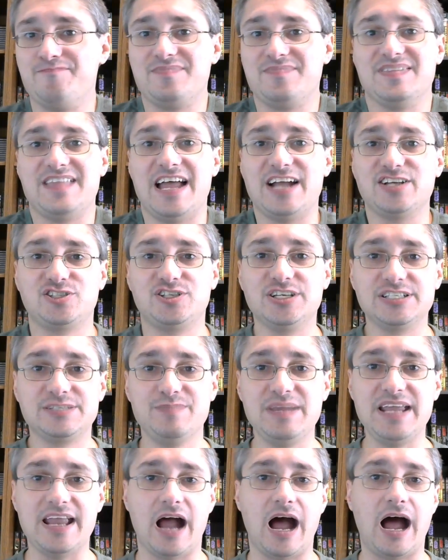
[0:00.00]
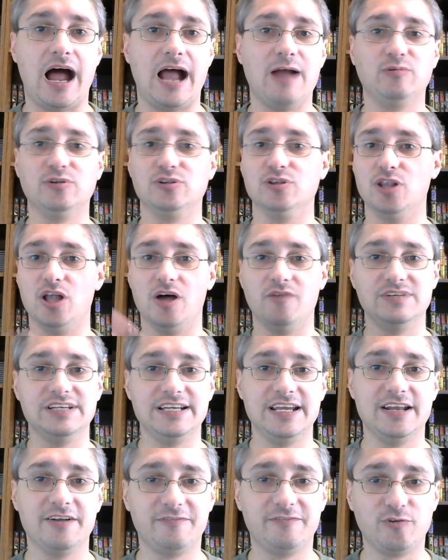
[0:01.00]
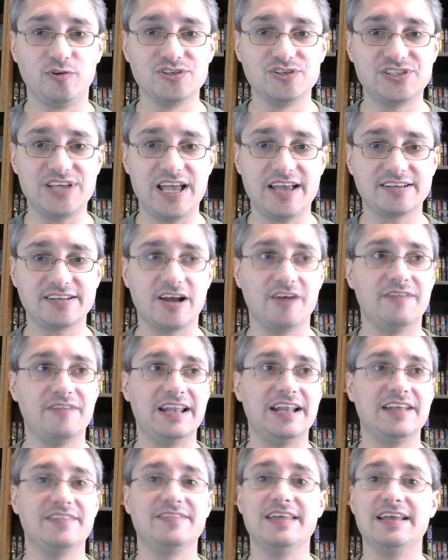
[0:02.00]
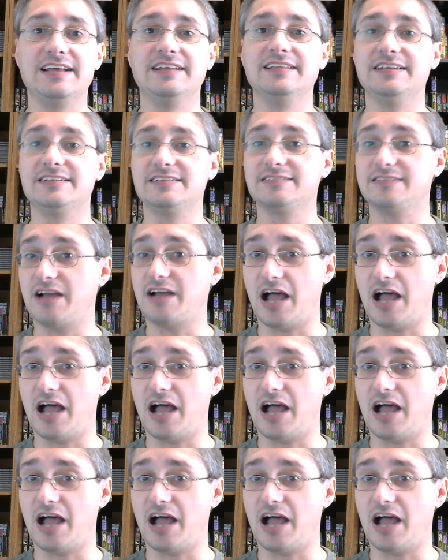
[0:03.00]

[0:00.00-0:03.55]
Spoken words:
That's just me. I would love to get a full set of anything that